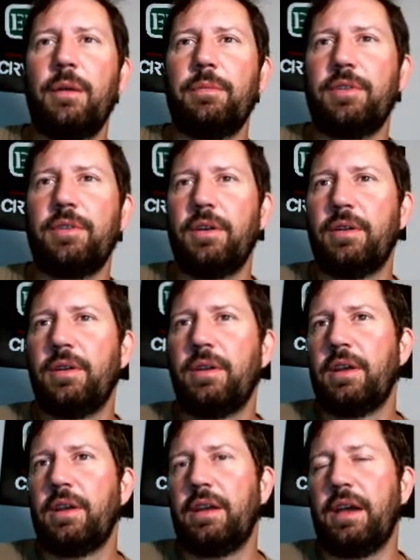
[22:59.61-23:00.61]
So
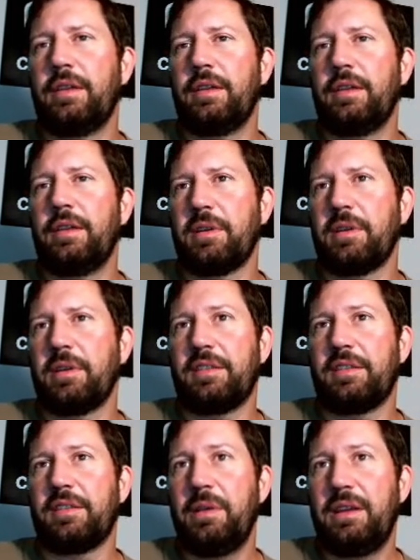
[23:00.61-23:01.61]
yeah, Deeper
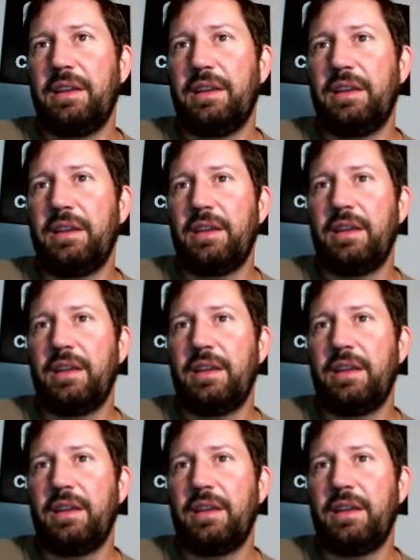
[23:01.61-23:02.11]
Connect Mini,